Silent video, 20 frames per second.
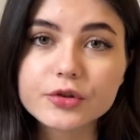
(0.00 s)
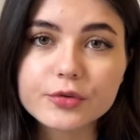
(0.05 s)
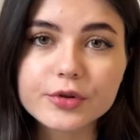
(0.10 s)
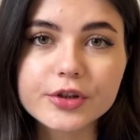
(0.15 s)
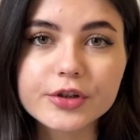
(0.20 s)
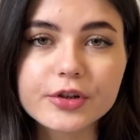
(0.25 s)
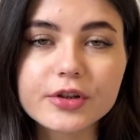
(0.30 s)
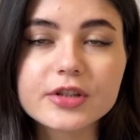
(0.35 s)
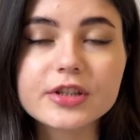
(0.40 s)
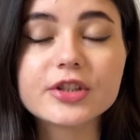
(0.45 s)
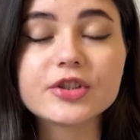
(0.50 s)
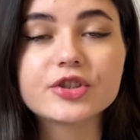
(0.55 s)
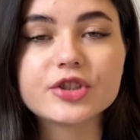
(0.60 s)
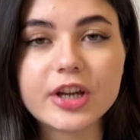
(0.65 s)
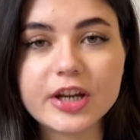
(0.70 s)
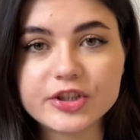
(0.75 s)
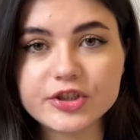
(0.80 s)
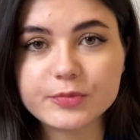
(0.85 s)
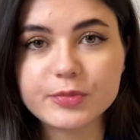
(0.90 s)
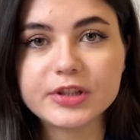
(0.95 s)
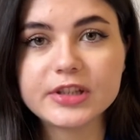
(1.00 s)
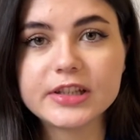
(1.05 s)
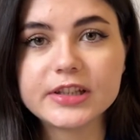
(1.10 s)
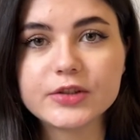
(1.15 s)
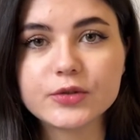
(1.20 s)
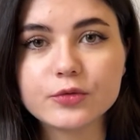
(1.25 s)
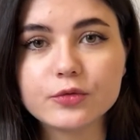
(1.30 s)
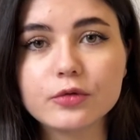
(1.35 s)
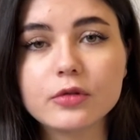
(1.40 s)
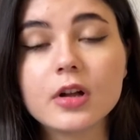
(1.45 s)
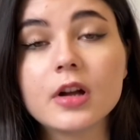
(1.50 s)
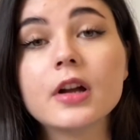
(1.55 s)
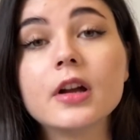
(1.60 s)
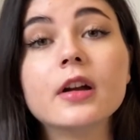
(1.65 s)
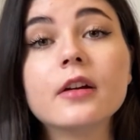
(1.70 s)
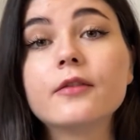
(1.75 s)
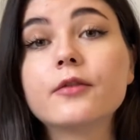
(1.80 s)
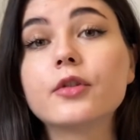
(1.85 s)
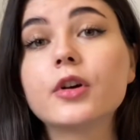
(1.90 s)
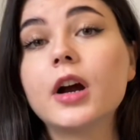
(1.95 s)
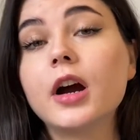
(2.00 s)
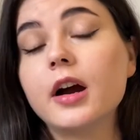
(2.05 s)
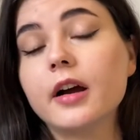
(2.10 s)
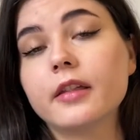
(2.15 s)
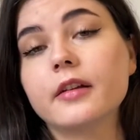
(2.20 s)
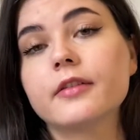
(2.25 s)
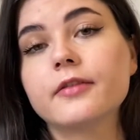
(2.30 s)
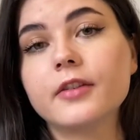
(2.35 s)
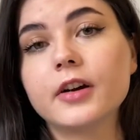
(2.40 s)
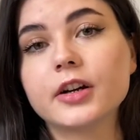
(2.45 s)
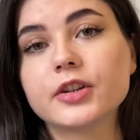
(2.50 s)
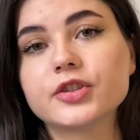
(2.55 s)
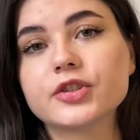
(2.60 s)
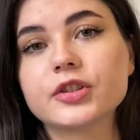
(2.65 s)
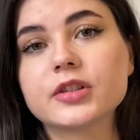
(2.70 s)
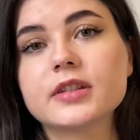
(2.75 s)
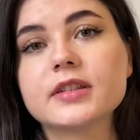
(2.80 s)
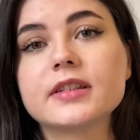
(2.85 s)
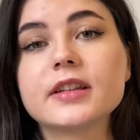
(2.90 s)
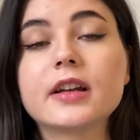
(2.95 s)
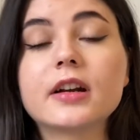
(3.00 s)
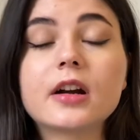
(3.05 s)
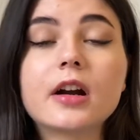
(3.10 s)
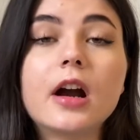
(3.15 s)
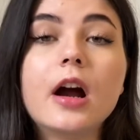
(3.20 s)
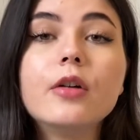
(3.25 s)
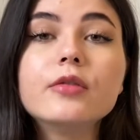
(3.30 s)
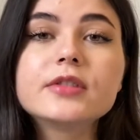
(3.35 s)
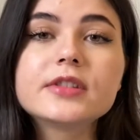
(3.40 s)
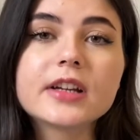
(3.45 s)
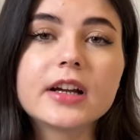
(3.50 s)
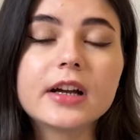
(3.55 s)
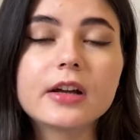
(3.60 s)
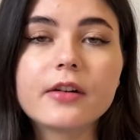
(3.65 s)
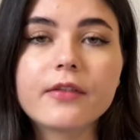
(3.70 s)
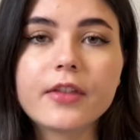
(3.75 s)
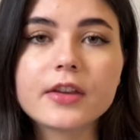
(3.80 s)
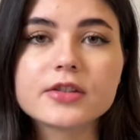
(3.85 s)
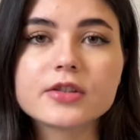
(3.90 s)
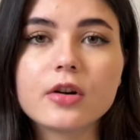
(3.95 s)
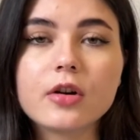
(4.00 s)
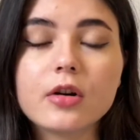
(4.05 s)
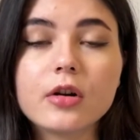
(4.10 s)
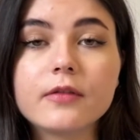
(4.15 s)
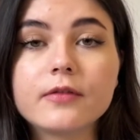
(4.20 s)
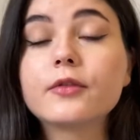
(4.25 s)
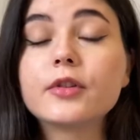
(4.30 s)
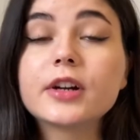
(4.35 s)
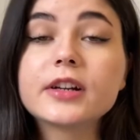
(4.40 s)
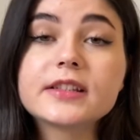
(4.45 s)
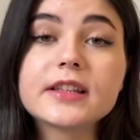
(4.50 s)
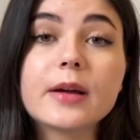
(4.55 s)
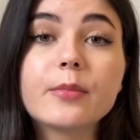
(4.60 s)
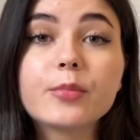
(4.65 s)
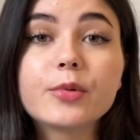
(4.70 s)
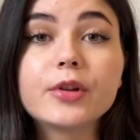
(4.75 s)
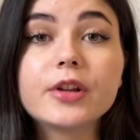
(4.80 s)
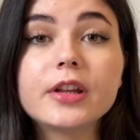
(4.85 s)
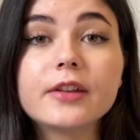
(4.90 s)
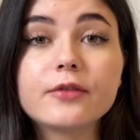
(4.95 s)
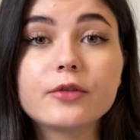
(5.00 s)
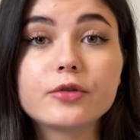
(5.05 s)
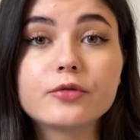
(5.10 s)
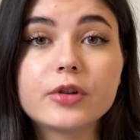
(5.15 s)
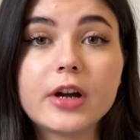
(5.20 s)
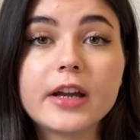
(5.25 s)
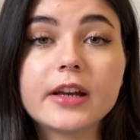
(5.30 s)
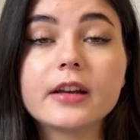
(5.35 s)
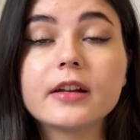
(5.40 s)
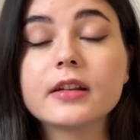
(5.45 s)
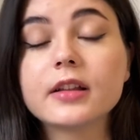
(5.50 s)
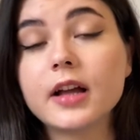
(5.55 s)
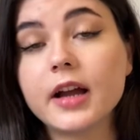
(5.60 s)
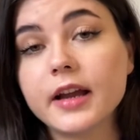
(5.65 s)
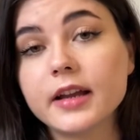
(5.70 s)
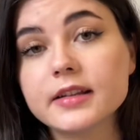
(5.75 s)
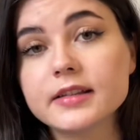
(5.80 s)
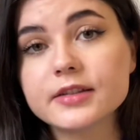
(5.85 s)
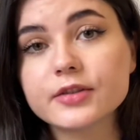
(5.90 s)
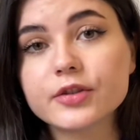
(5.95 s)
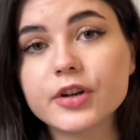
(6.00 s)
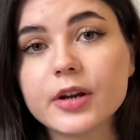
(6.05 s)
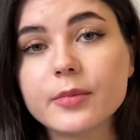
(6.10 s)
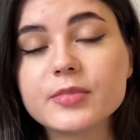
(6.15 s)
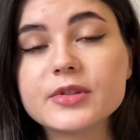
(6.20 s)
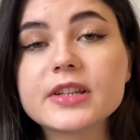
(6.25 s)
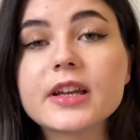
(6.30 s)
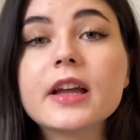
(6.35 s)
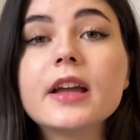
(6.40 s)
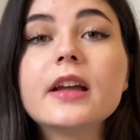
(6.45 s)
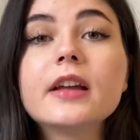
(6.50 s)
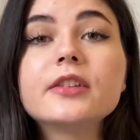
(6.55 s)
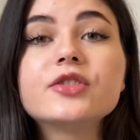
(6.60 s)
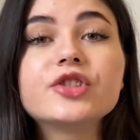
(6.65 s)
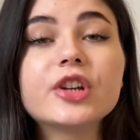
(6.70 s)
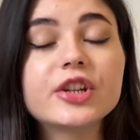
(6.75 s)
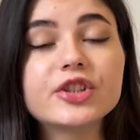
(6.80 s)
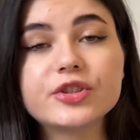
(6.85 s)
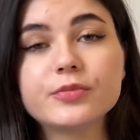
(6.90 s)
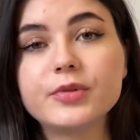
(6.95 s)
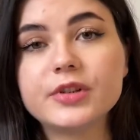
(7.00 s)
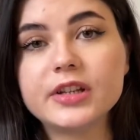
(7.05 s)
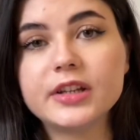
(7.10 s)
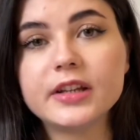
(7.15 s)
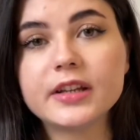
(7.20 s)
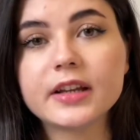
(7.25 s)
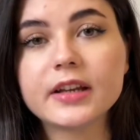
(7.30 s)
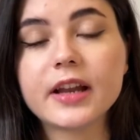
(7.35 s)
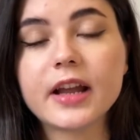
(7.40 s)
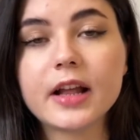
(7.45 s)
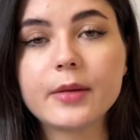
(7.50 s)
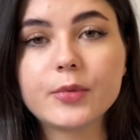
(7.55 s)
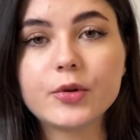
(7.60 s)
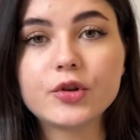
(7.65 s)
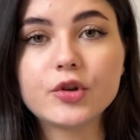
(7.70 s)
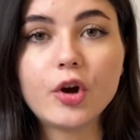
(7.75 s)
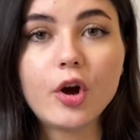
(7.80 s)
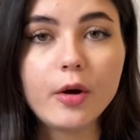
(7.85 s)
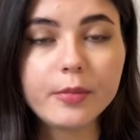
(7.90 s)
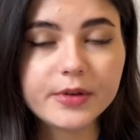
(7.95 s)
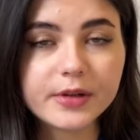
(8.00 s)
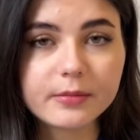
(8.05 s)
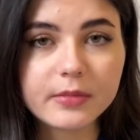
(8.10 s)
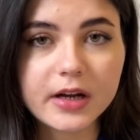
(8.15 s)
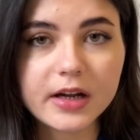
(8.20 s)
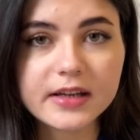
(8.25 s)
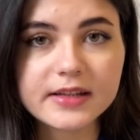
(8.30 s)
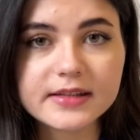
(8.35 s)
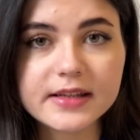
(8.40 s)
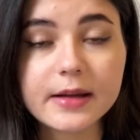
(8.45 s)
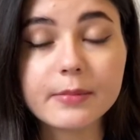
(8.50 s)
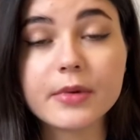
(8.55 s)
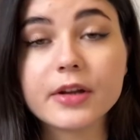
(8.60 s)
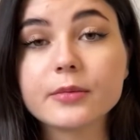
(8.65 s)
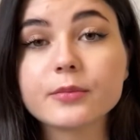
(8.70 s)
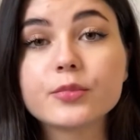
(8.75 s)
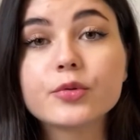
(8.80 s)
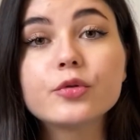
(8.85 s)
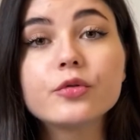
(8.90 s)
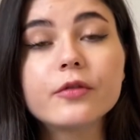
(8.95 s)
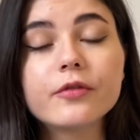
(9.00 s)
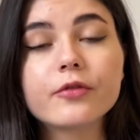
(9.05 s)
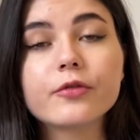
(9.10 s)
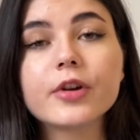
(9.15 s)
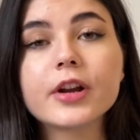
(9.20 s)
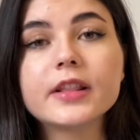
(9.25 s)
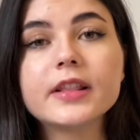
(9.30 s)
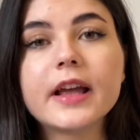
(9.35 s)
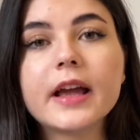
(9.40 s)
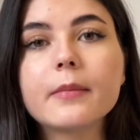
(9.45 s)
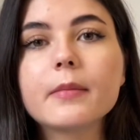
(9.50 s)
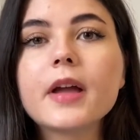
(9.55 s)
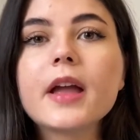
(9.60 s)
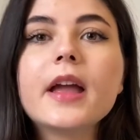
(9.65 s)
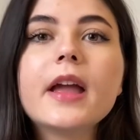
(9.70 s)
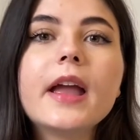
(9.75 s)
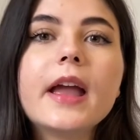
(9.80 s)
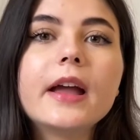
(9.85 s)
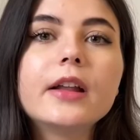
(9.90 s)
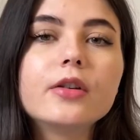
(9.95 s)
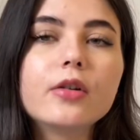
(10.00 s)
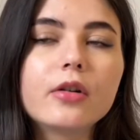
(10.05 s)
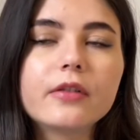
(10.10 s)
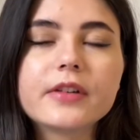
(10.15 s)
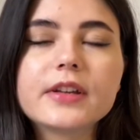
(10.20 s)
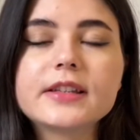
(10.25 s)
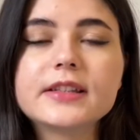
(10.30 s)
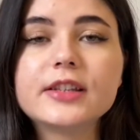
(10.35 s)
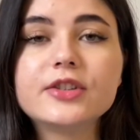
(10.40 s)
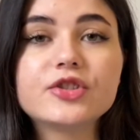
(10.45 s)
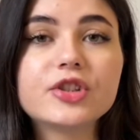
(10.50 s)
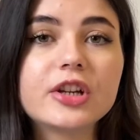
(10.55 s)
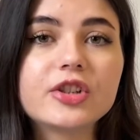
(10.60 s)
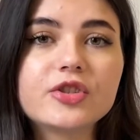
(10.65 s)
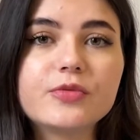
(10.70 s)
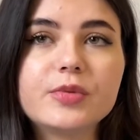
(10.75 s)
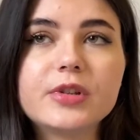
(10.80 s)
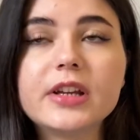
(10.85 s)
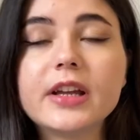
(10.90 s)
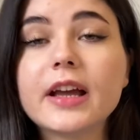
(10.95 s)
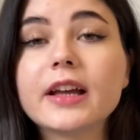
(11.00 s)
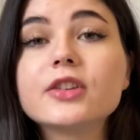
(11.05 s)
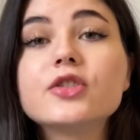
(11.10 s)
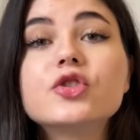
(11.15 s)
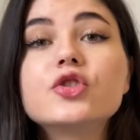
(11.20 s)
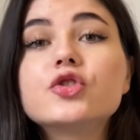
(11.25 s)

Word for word: we're using ChatGPT tool for other functions that are outside of the Zoho. For example, if you're writing client scripts, ChatGPT can help you to optimize them and proofread them. And obviously, ChatGPT has